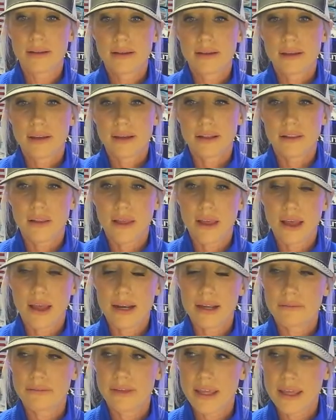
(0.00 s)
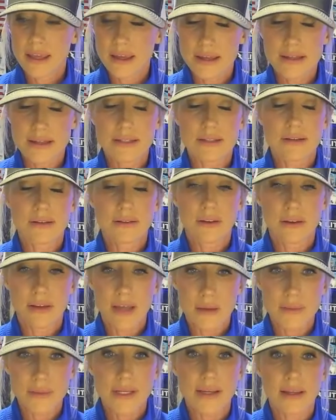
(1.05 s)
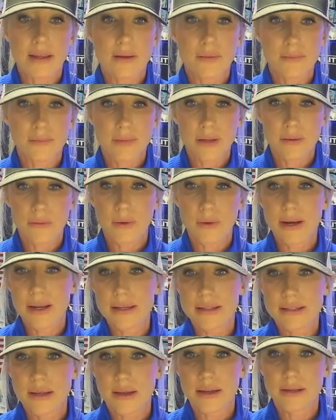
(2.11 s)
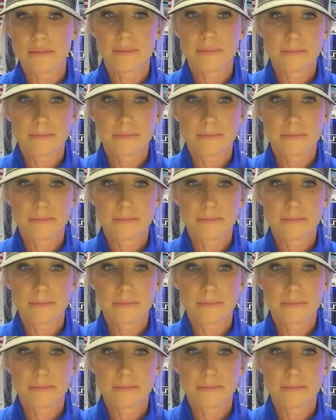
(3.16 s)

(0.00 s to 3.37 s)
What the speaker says: A lot of kids could look up to him and what he's done.